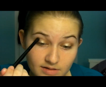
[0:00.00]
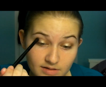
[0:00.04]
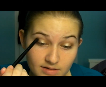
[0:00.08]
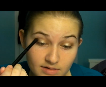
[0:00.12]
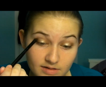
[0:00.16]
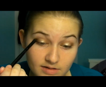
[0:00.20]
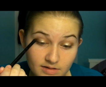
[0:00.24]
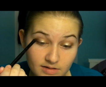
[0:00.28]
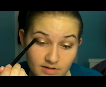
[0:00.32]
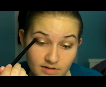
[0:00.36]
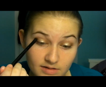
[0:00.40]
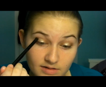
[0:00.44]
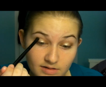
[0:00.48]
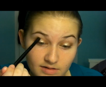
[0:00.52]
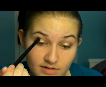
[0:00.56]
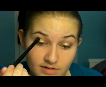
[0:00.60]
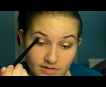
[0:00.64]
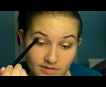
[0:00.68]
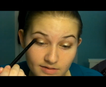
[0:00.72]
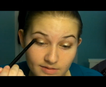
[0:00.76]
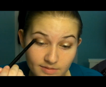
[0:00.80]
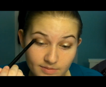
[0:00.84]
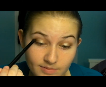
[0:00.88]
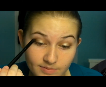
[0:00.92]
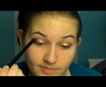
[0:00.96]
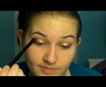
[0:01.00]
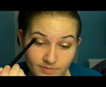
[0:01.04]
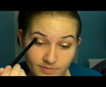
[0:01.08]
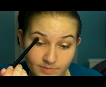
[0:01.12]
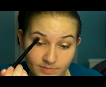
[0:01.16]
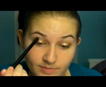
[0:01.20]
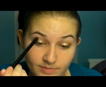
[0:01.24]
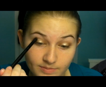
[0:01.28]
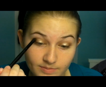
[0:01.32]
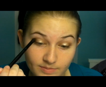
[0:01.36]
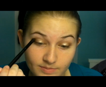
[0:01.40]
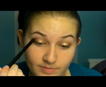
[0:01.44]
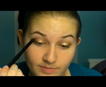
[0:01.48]

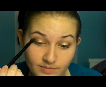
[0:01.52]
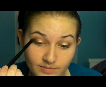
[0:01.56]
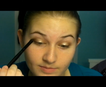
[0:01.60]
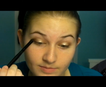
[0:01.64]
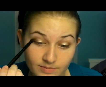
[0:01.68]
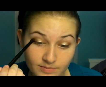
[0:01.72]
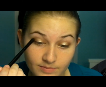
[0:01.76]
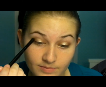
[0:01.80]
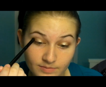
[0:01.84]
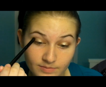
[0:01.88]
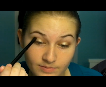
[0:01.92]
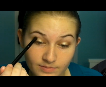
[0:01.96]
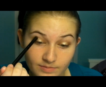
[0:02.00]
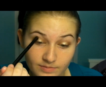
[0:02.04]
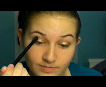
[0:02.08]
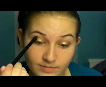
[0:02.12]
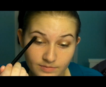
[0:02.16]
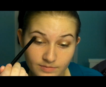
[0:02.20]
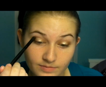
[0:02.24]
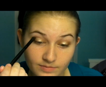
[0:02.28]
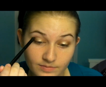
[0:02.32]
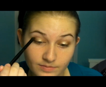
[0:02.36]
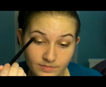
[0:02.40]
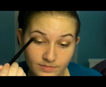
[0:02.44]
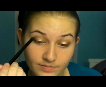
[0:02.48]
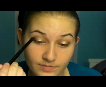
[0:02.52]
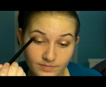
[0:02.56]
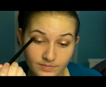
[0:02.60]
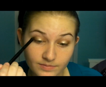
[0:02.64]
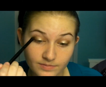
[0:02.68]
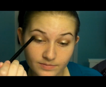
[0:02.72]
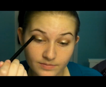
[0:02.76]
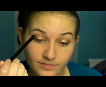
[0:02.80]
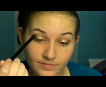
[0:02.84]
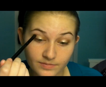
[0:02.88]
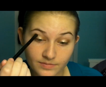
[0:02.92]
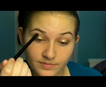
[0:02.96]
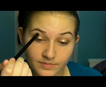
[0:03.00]

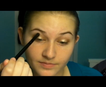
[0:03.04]
No one is speaking in this clip.